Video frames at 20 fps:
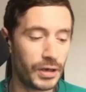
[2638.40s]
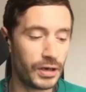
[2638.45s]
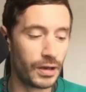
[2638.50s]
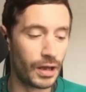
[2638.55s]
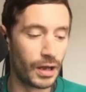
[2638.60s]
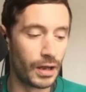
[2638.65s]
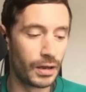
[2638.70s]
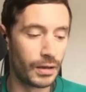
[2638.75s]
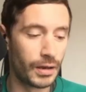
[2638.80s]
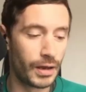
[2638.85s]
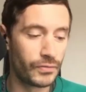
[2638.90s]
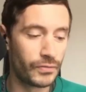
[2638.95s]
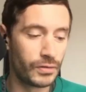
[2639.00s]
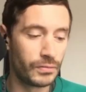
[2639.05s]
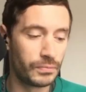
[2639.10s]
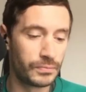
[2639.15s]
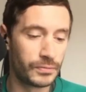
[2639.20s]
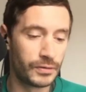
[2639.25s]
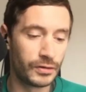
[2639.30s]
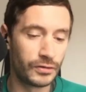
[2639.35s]
Have
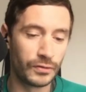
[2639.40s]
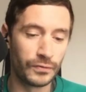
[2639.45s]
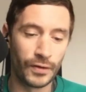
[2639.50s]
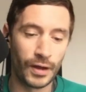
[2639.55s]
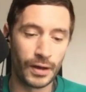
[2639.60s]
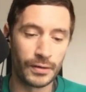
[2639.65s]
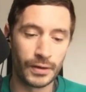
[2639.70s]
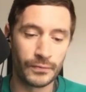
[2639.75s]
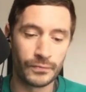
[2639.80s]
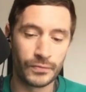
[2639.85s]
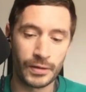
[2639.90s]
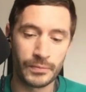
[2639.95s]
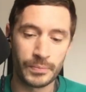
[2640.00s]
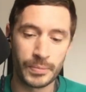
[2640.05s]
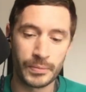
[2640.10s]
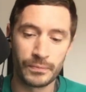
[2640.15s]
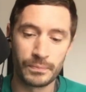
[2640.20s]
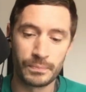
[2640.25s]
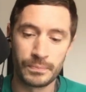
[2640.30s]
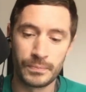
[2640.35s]
you
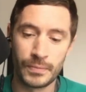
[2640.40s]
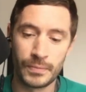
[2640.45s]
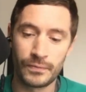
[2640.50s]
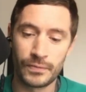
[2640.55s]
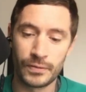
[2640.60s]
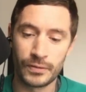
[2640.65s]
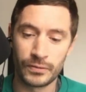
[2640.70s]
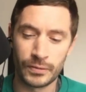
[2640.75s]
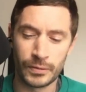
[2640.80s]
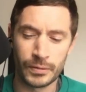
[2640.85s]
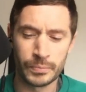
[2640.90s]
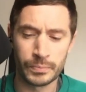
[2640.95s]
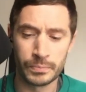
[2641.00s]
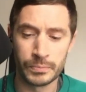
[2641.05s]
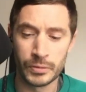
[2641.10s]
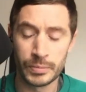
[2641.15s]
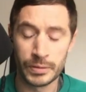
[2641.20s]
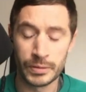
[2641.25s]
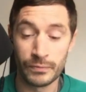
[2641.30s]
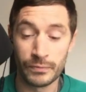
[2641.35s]

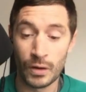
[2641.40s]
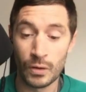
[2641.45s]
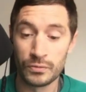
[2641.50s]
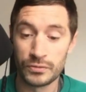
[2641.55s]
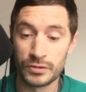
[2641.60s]
been involved in